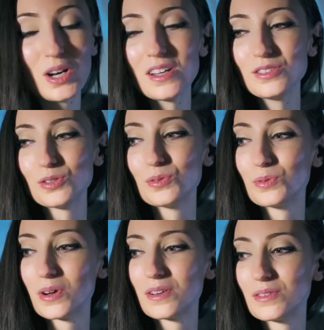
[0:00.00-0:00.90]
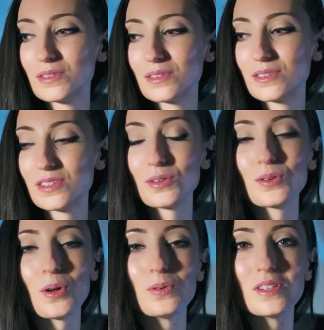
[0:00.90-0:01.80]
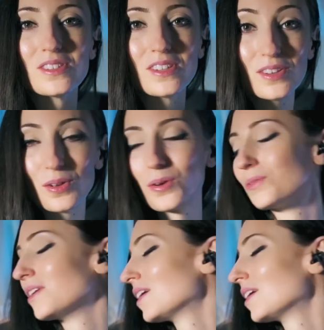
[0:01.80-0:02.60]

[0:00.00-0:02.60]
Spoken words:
I do silicone and silicone,